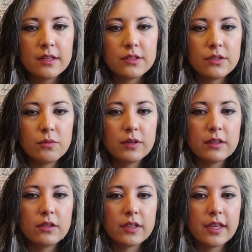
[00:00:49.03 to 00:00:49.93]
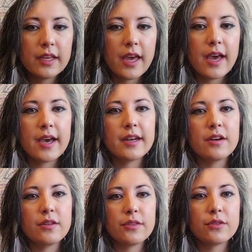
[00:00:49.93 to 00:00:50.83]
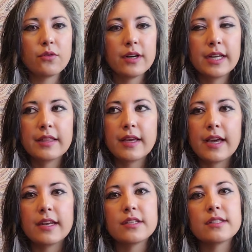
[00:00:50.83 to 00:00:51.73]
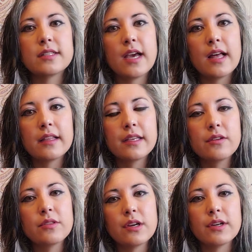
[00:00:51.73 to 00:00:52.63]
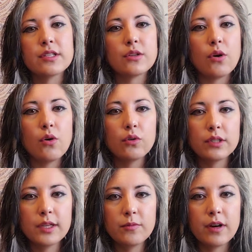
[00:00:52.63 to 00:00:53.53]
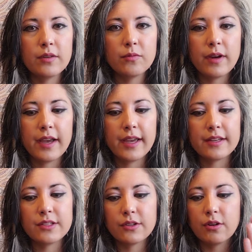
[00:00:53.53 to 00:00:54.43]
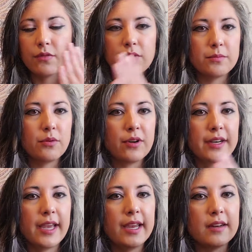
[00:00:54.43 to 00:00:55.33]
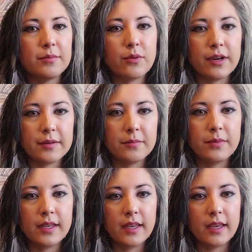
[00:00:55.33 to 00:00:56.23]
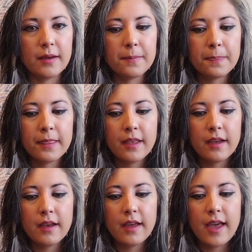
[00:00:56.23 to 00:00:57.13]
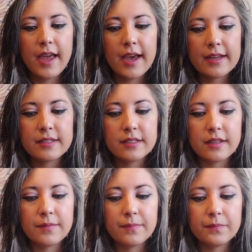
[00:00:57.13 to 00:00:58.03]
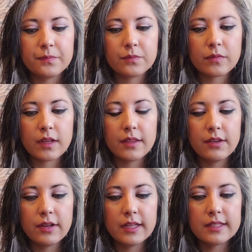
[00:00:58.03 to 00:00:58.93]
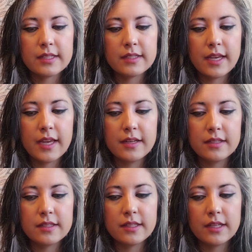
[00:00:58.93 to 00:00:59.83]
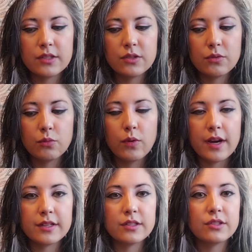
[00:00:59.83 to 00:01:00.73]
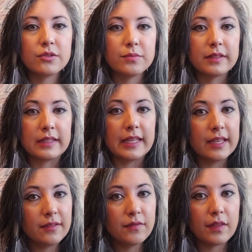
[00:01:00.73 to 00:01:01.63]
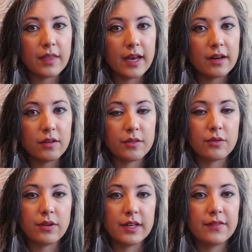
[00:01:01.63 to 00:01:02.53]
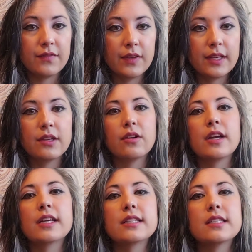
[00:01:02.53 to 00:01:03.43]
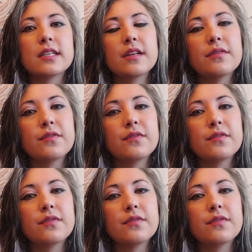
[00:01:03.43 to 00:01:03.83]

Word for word: So we're looking at an authority that is telling you there is only one way to go from point A to point B. And there is a tendency to want to believe that authority figure instead of